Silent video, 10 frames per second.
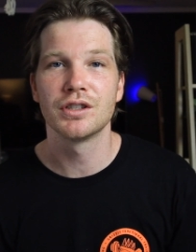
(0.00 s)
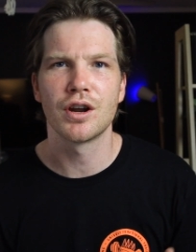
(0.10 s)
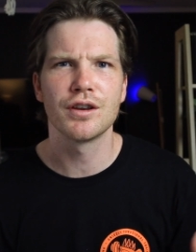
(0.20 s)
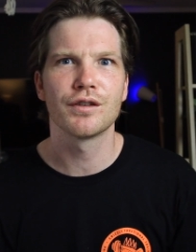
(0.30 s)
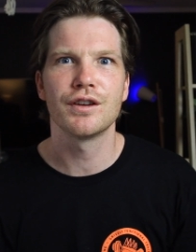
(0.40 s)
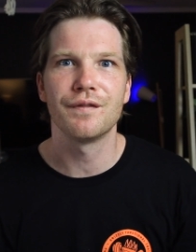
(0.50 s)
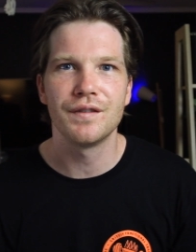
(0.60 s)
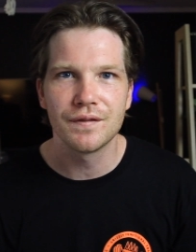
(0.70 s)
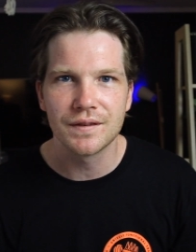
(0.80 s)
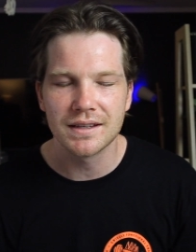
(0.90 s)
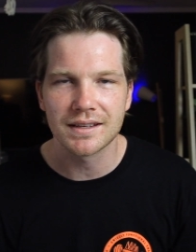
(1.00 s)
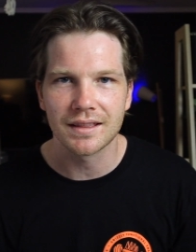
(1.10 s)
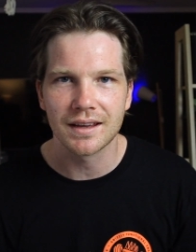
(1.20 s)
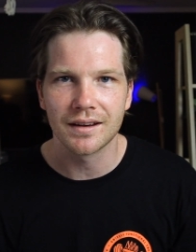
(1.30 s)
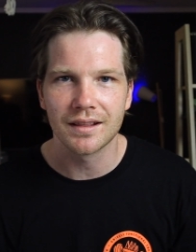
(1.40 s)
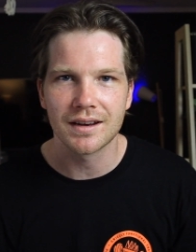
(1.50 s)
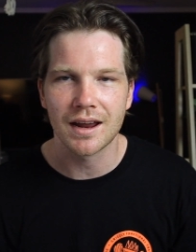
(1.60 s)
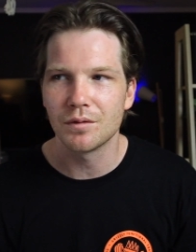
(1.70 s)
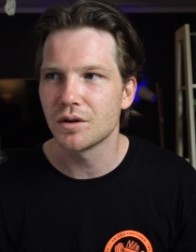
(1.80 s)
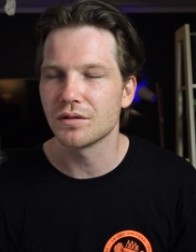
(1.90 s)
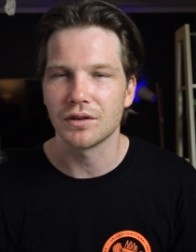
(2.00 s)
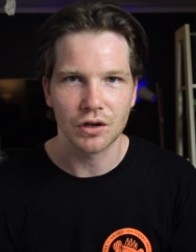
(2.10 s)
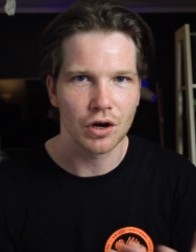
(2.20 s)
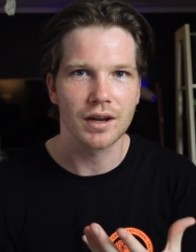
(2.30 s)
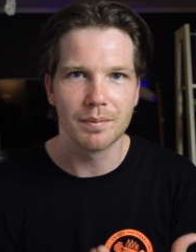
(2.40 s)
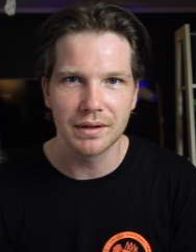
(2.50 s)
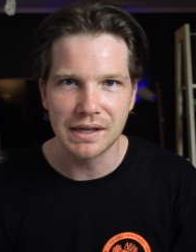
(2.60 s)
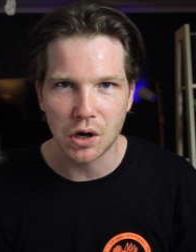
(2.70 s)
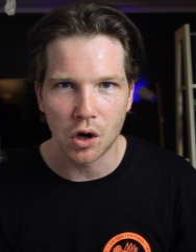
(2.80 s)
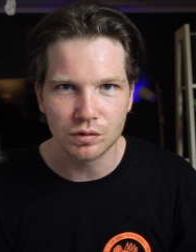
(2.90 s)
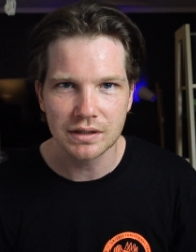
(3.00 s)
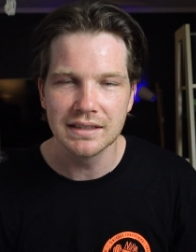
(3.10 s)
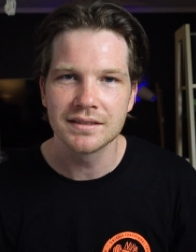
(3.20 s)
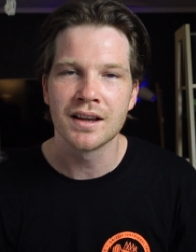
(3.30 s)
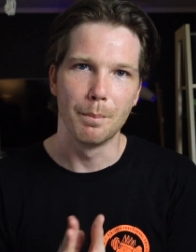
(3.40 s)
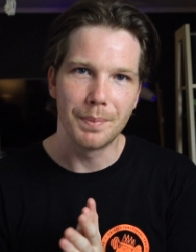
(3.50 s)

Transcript: You're in your 50s at the end of the day. We're not, complete oldies.